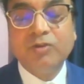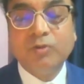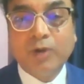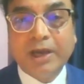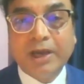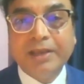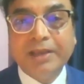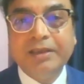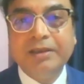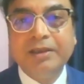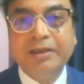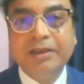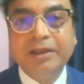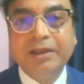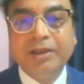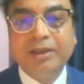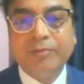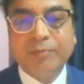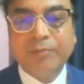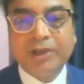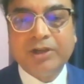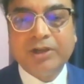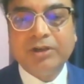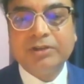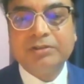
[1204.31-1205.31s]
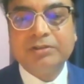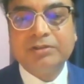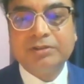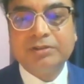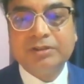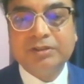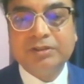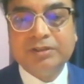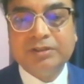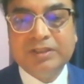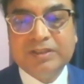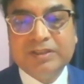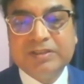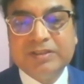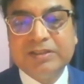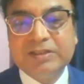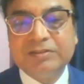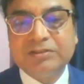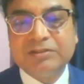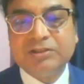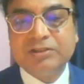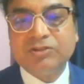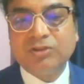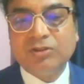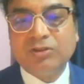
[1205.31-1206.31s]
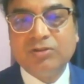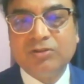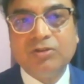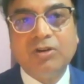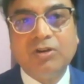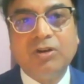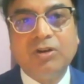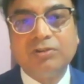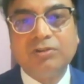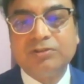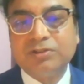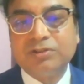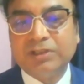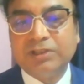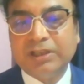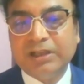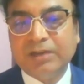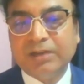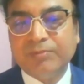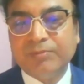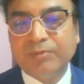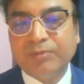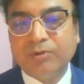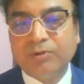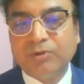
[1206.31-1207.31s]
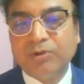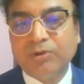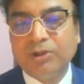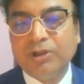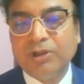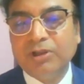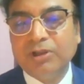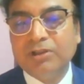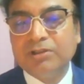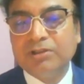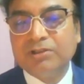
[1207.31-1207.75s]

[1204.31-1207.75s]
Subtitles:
Why? Because these countries, Hong Kong, Singapore,